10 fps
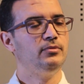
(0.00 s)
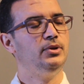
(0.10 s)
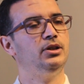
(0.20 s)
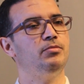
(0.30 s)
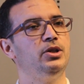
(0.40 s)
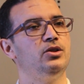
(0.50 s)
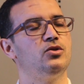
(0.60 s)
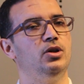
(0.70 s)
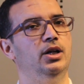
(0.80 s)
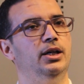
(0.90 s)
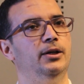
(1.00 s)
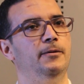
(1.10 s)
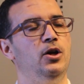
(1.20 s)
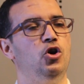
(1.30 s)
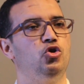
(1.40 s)
It means
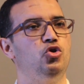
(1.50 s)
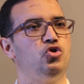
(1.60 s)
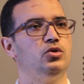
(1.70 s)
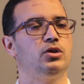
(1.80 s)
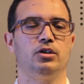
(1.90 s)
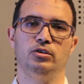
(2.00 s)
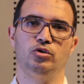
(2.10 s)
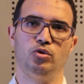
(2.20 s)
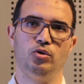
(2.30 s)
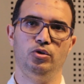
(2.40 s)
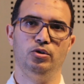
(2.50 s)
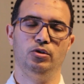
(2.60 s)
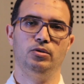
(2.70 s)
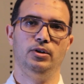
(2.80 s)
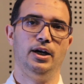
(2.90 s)
you should control your